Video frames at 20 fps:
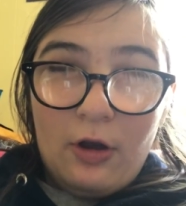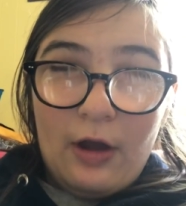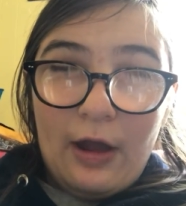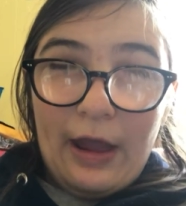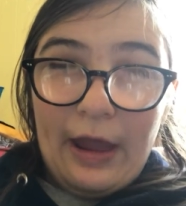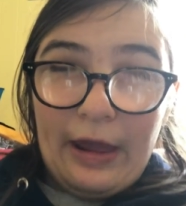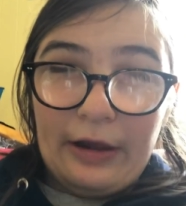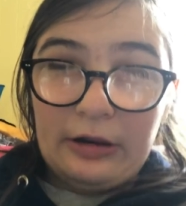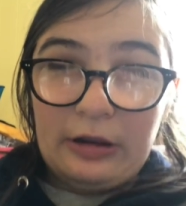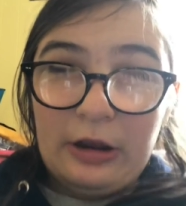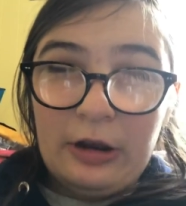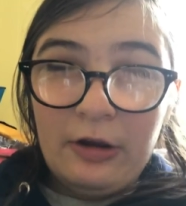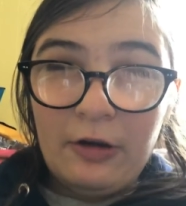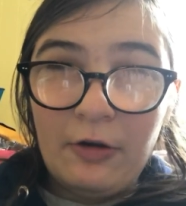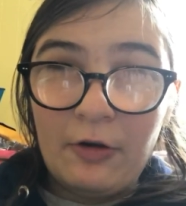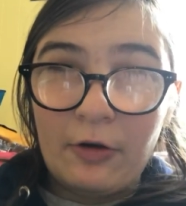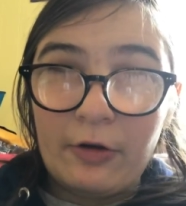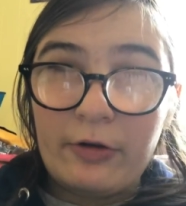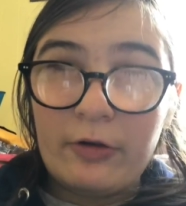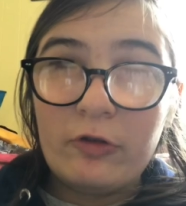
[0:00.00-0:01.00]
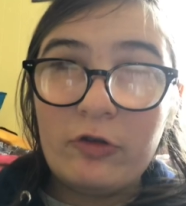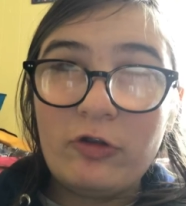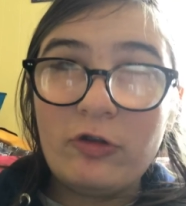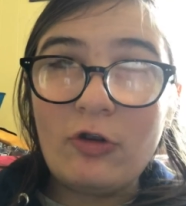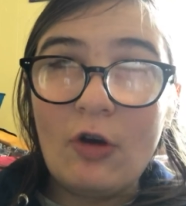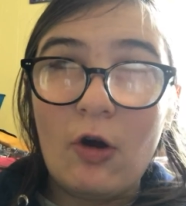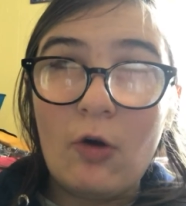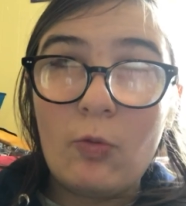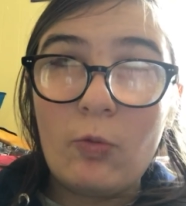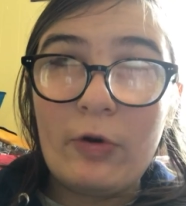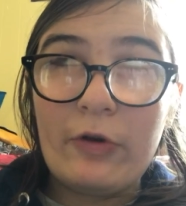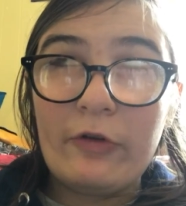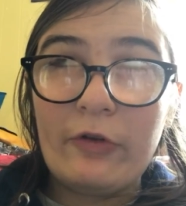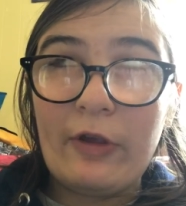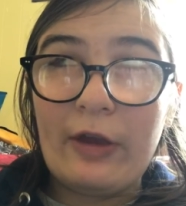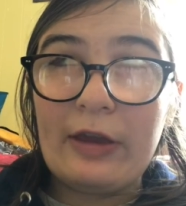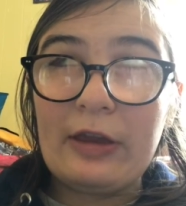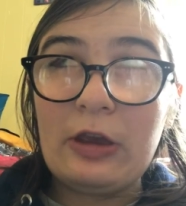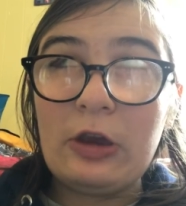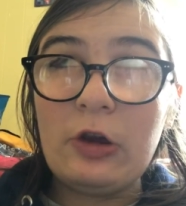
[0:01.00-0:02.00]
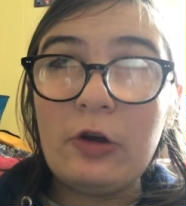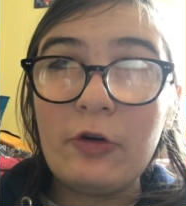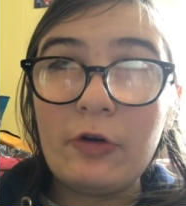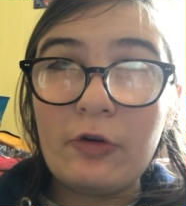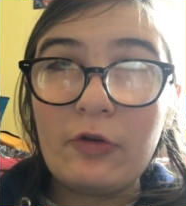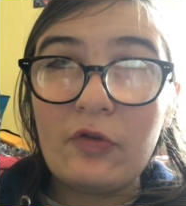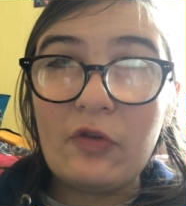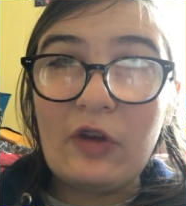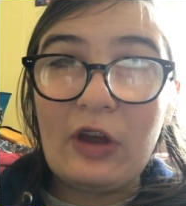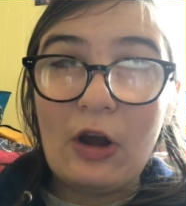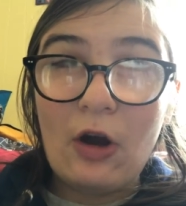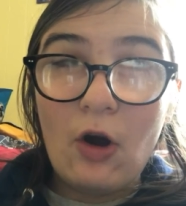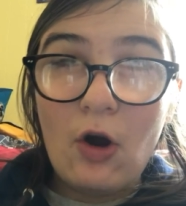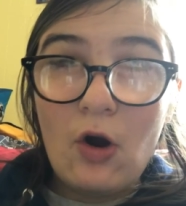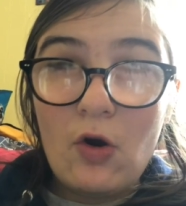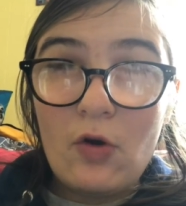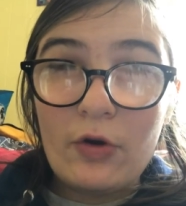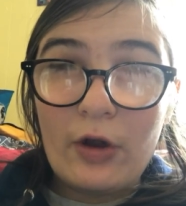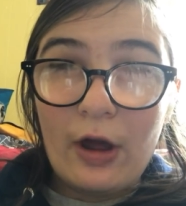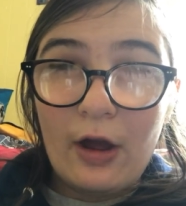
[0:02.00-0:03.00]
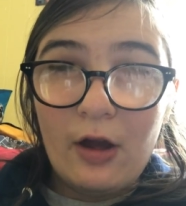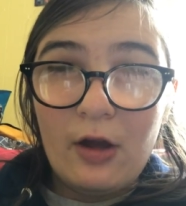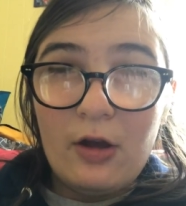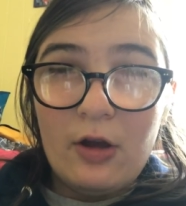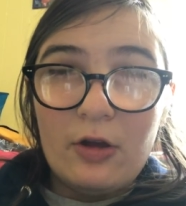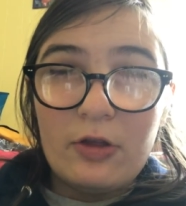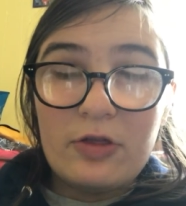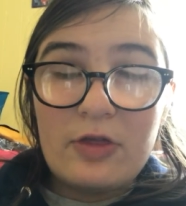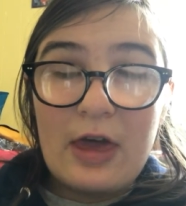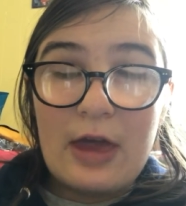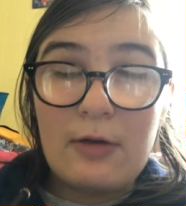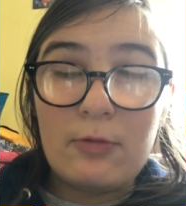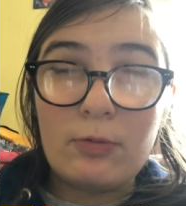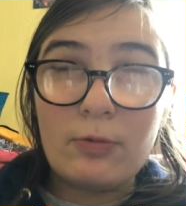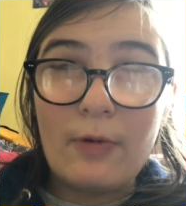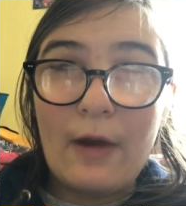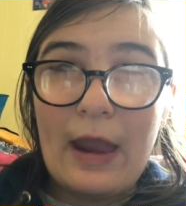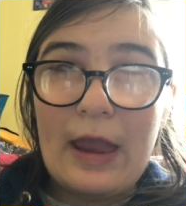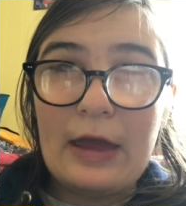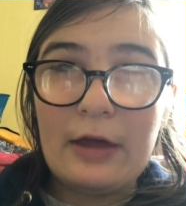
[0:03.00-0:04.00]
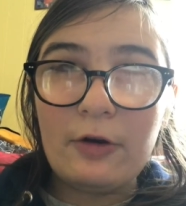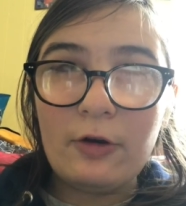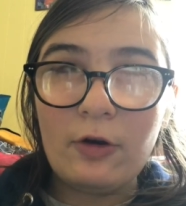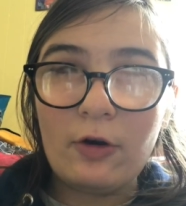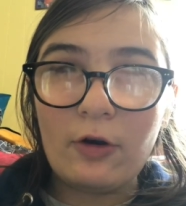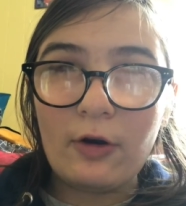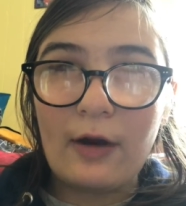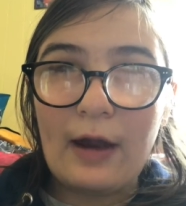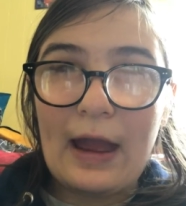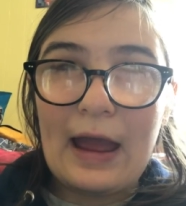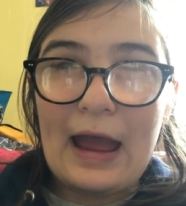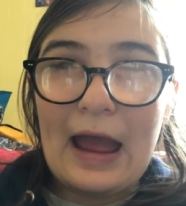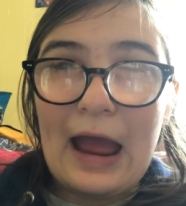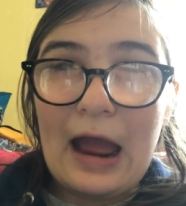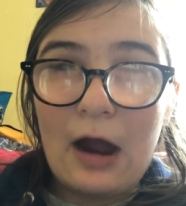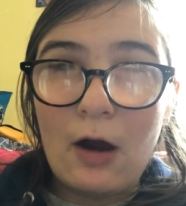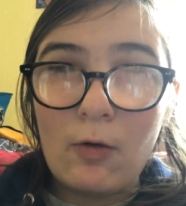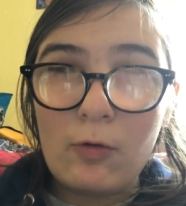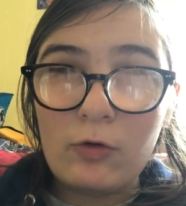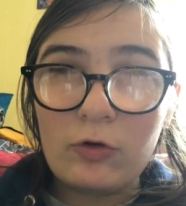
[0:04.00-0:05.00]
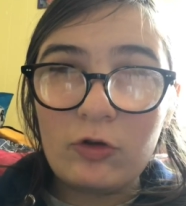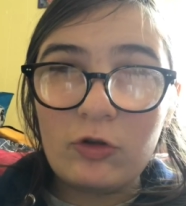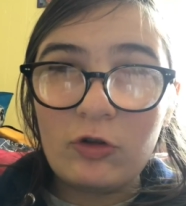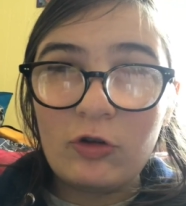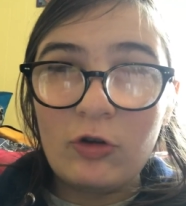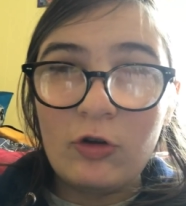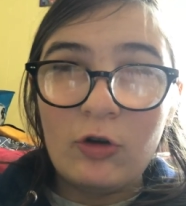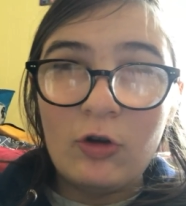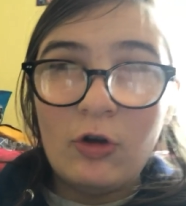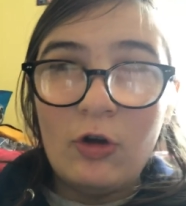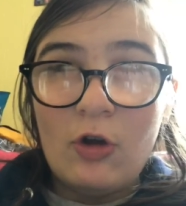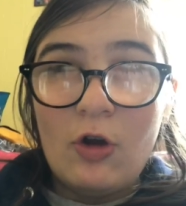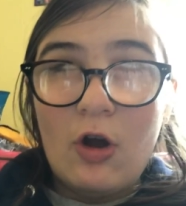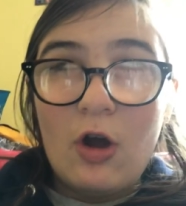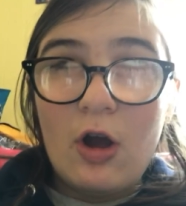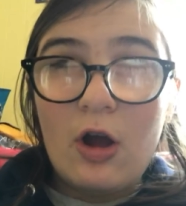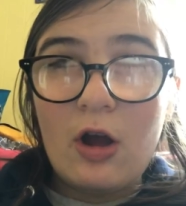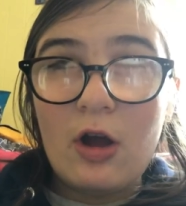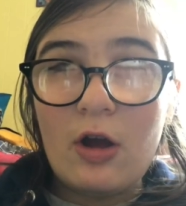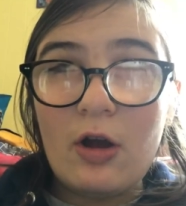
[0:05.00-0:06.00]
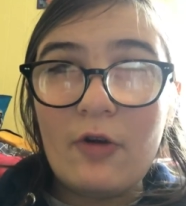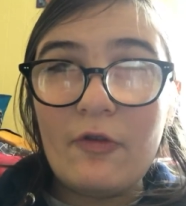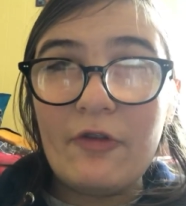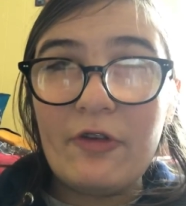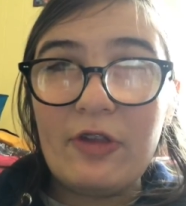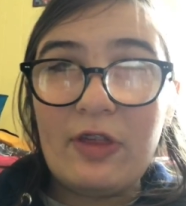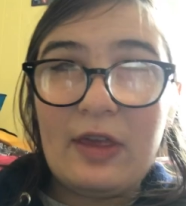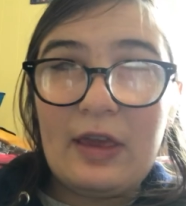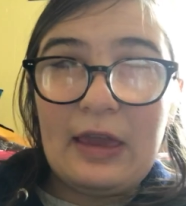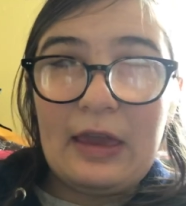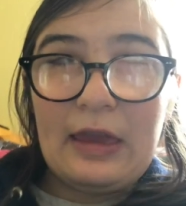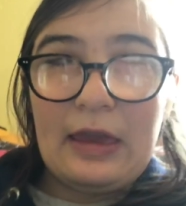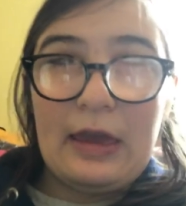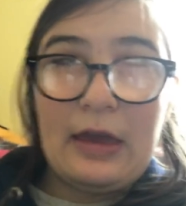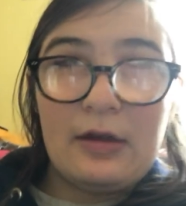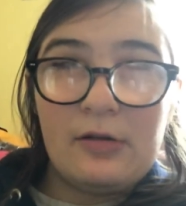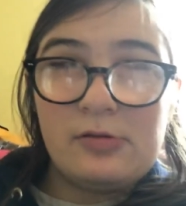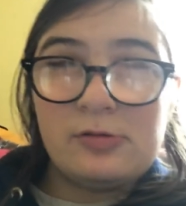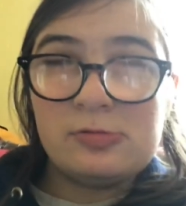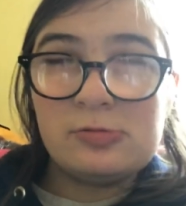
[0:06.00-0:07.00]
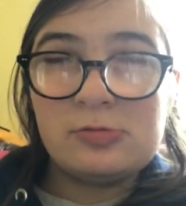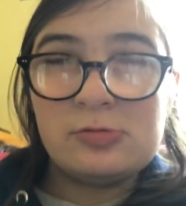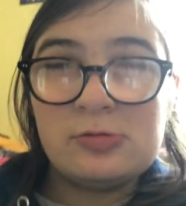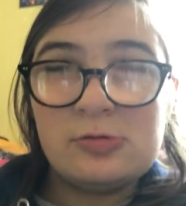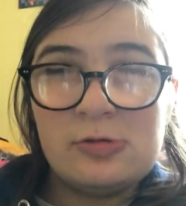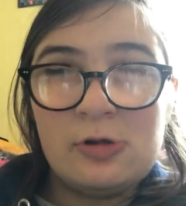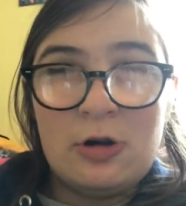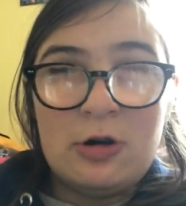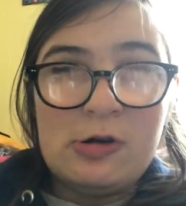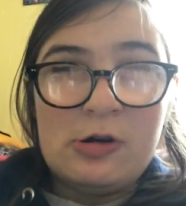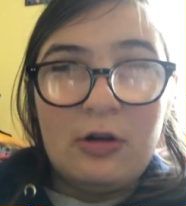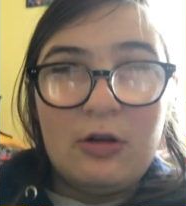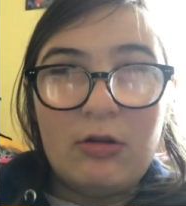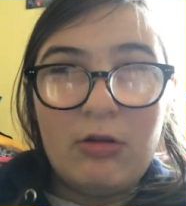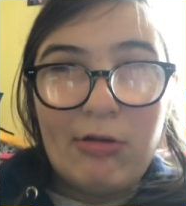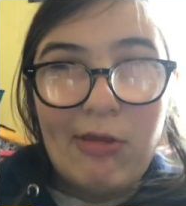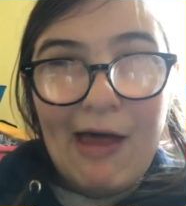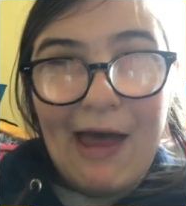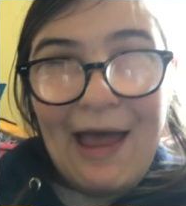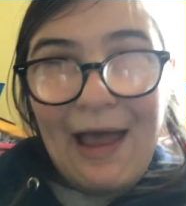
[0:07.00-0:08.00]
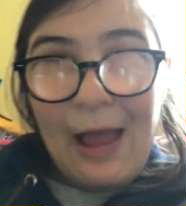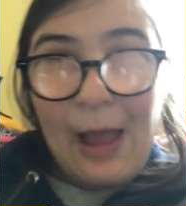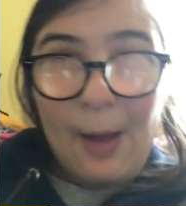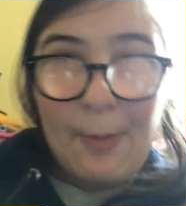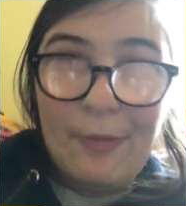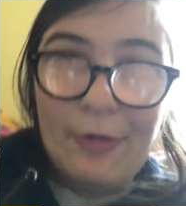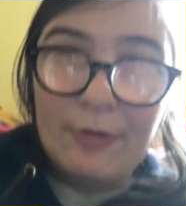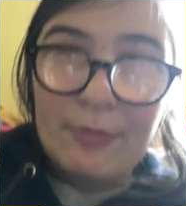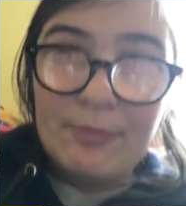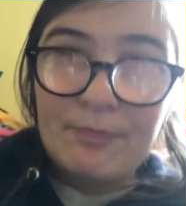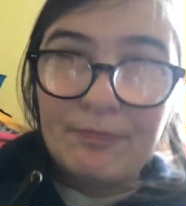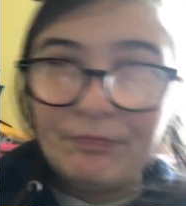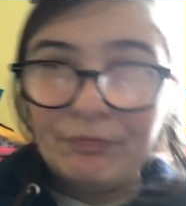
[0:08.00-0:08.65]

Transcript: had cured. So when they cured Fiona, they ran her out of the lab